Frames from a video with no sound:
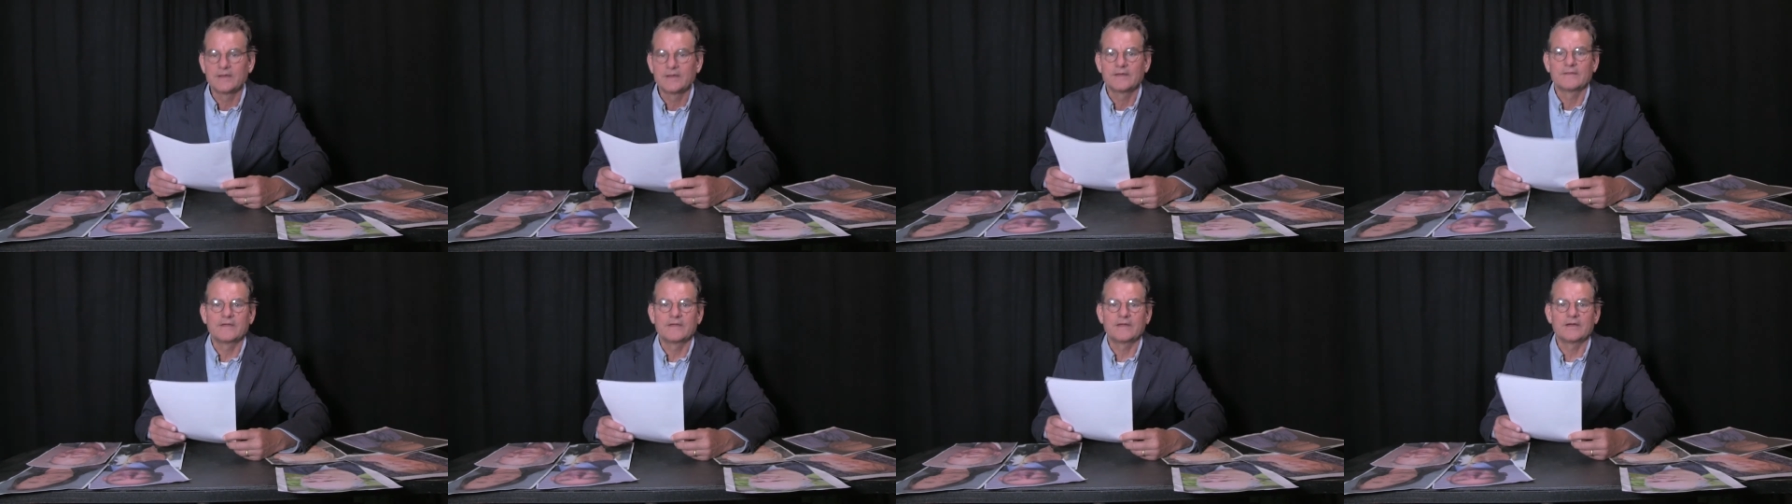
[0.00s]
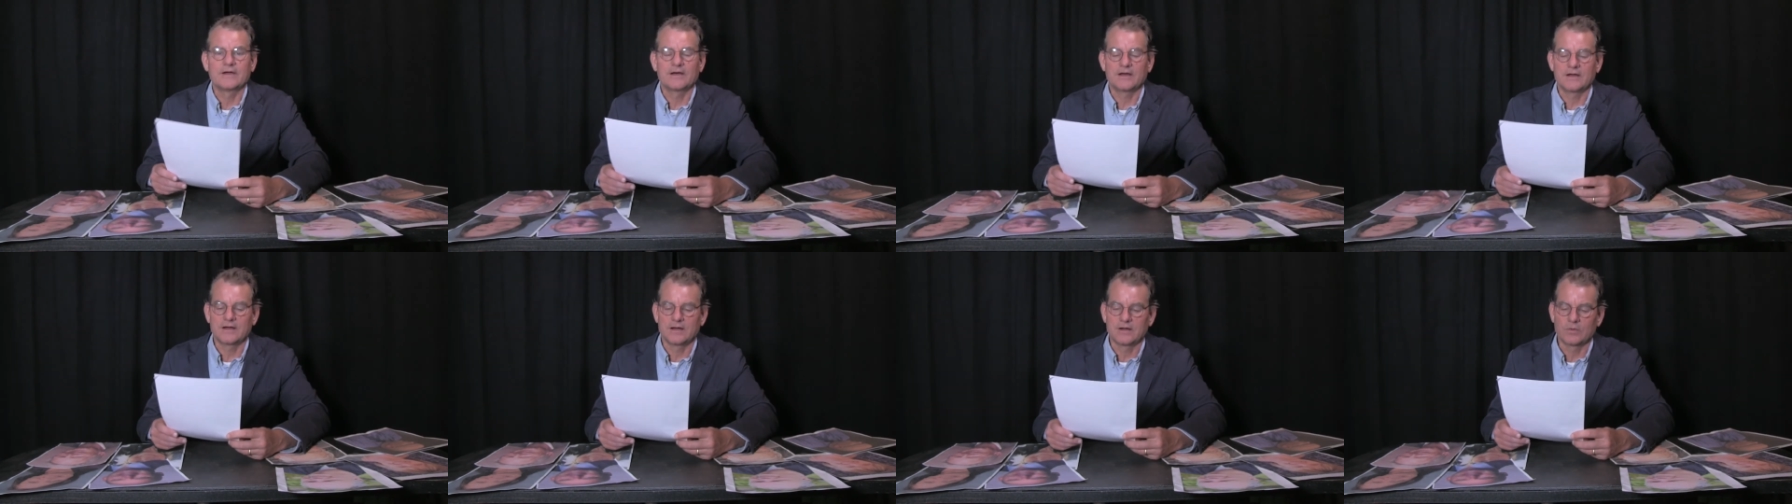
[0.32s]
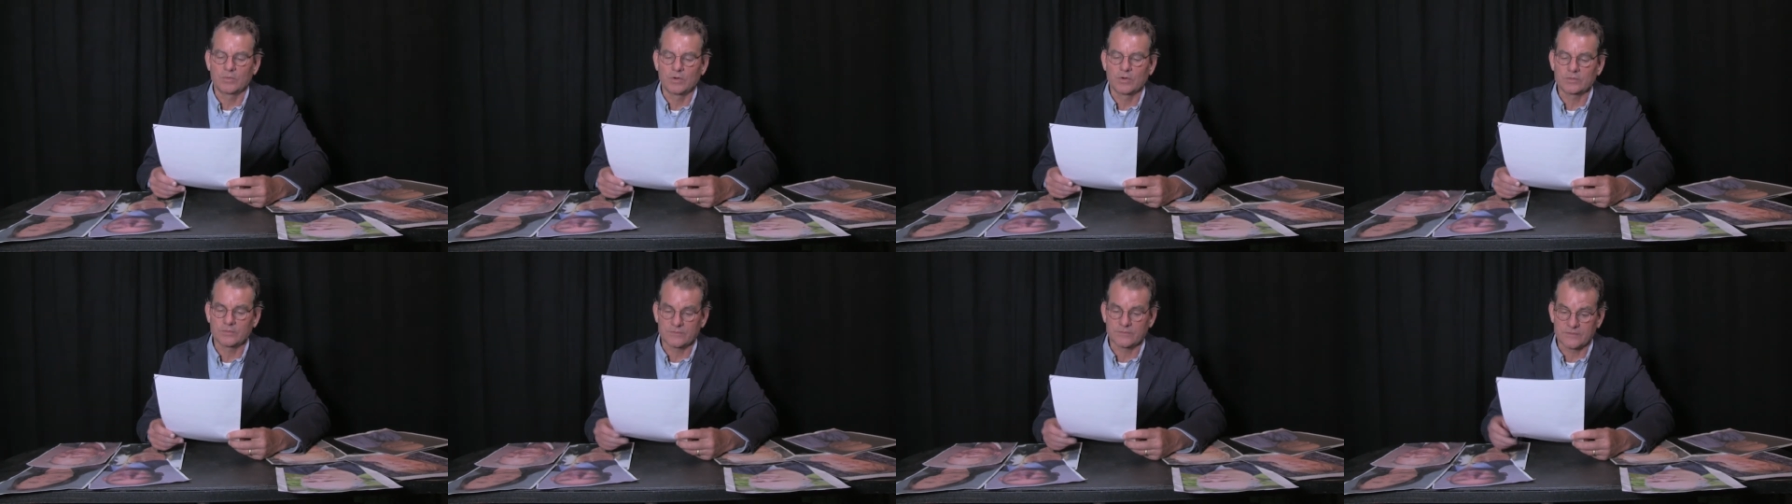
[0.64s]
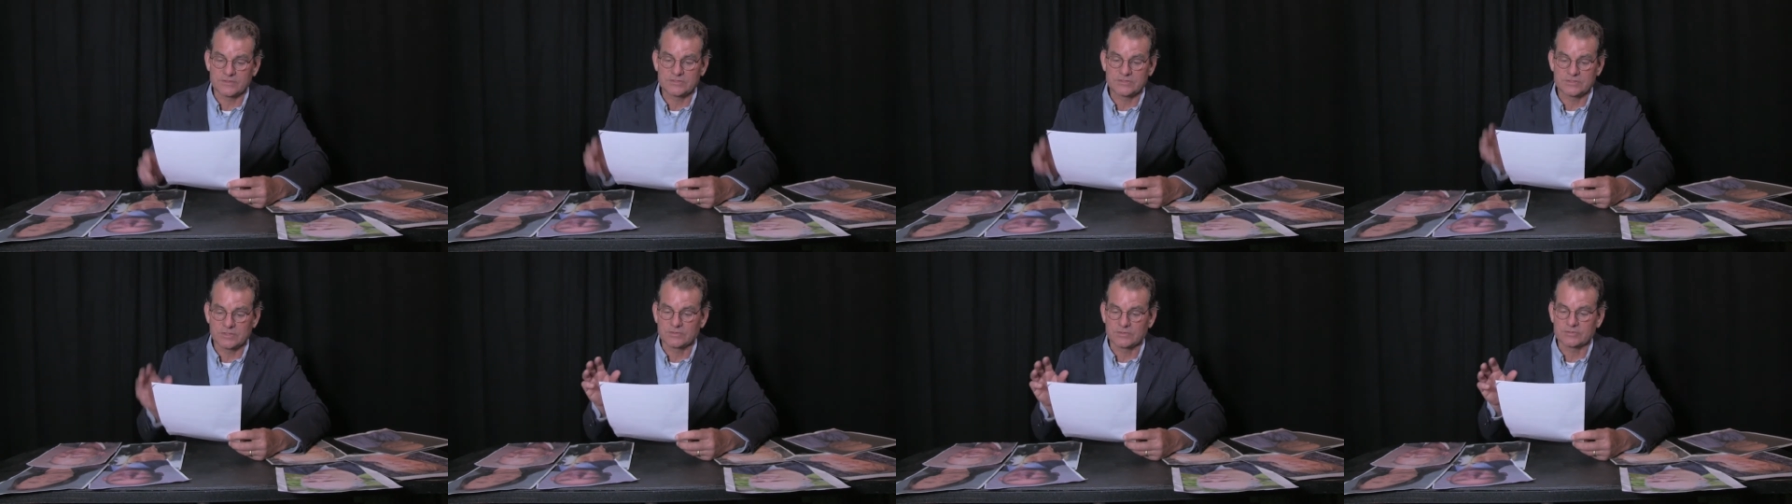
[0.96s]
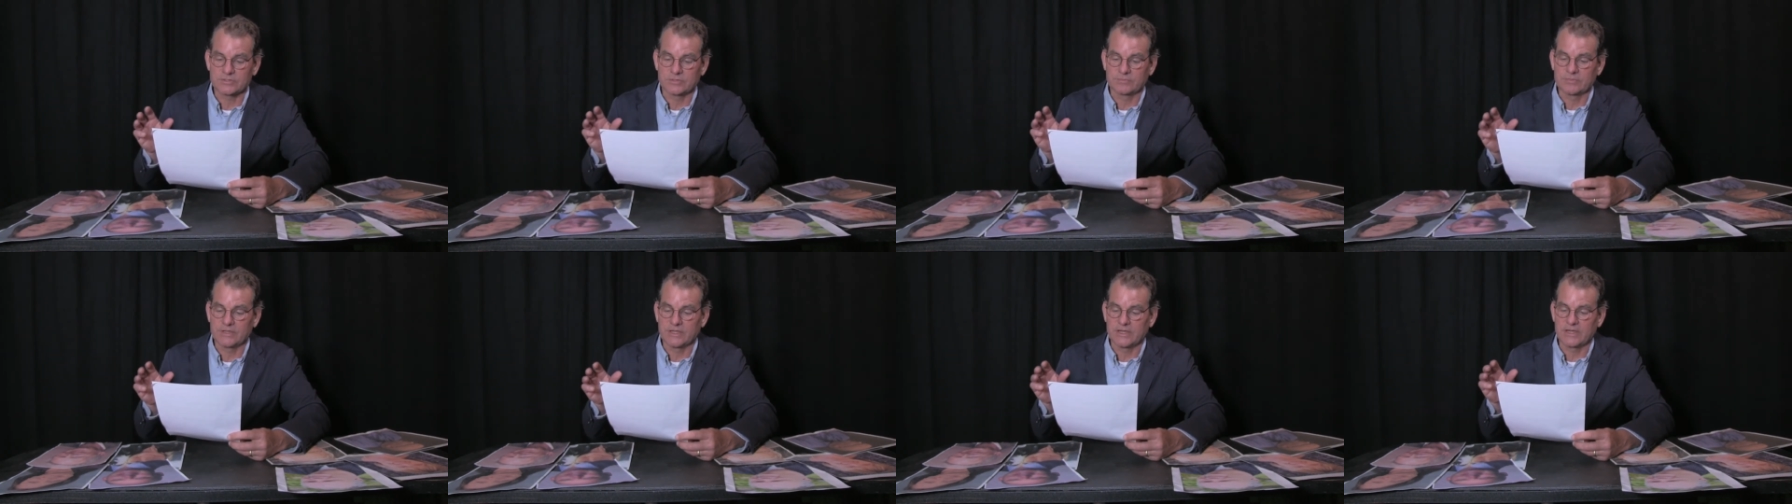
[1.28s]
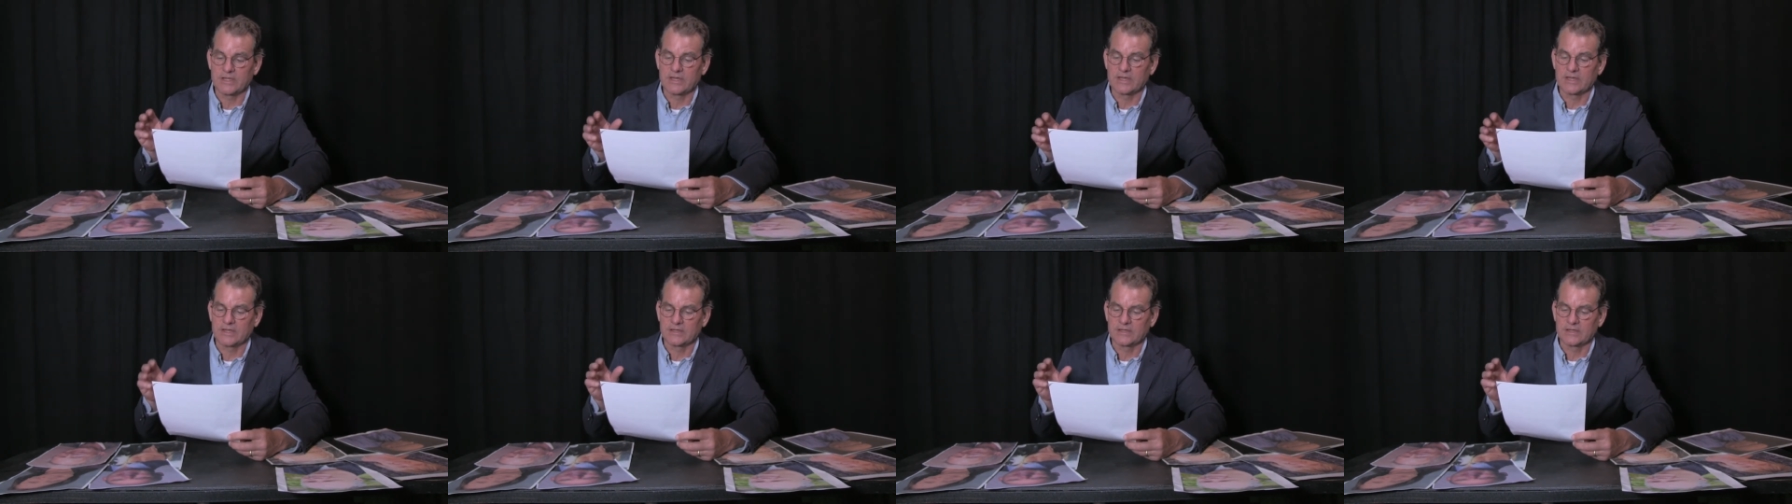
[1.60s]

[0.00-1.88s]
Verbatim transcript: they uh, uh worked with the social media